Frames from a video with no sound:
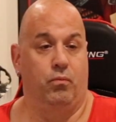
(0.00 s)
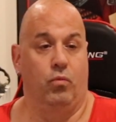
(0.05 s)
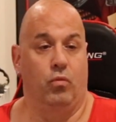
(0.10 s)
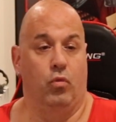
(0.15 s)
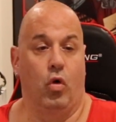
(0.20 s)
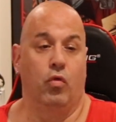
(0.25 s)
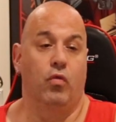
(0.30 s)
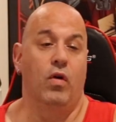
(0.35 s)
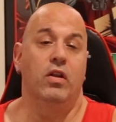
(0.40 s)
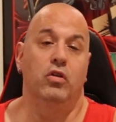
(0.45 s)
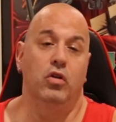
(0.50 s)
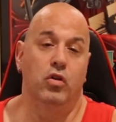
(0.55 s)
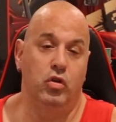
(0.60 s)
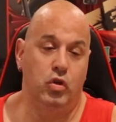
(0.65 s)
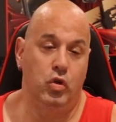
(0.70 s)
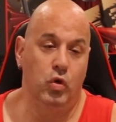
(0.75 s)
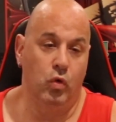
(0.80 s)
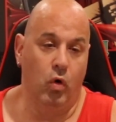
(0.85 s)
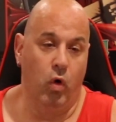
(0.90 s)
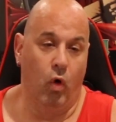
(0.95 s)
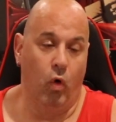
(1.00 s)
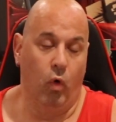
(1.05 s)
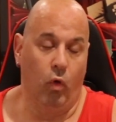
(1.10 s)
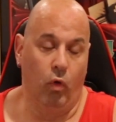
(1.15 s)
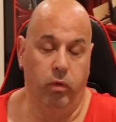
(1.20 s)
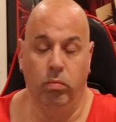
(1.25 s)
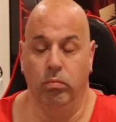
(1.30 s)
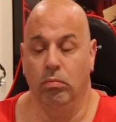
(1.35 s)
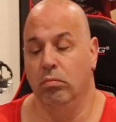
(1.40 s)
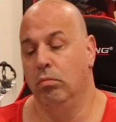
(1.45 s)
Or resin's too
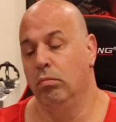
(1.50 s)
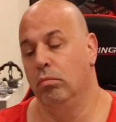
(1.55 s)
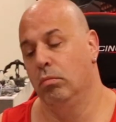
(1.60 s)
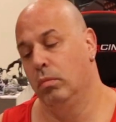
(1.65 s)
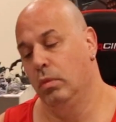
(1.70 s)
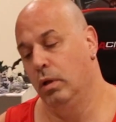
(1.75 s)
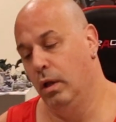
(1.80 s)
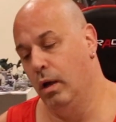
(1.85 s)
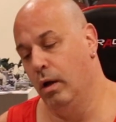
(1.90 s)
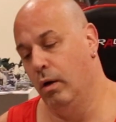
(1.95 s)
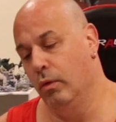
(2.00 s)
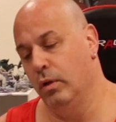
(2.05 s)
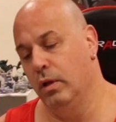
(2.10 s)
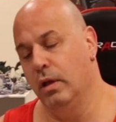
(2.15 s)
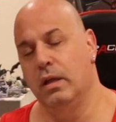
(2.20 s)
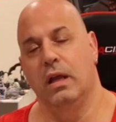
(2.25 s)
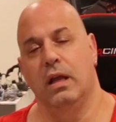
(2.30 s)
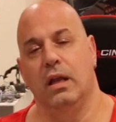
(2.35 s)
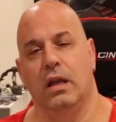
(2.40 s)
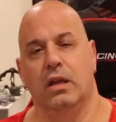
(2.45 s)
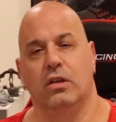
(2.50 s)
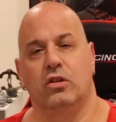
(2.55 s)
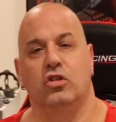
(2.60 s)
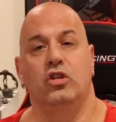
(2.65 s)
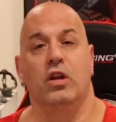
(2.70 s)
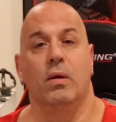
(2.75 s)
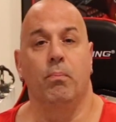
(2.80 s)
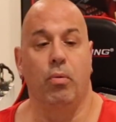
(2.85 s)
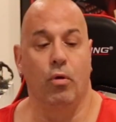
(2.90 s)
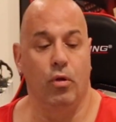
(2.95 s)
cold. It's
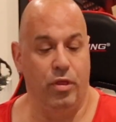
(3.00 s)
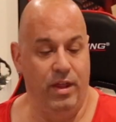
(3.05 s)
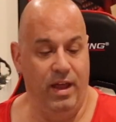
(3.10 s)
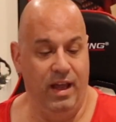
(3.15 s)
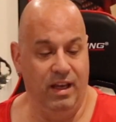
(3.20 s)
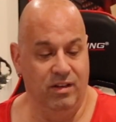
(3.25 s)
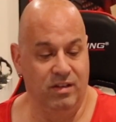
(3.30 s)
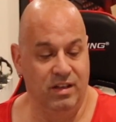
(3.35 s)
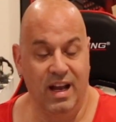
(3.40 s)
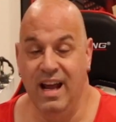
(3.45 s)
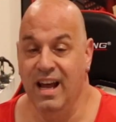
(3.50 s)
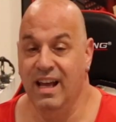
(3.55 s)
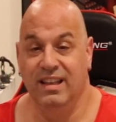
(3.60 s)
simple things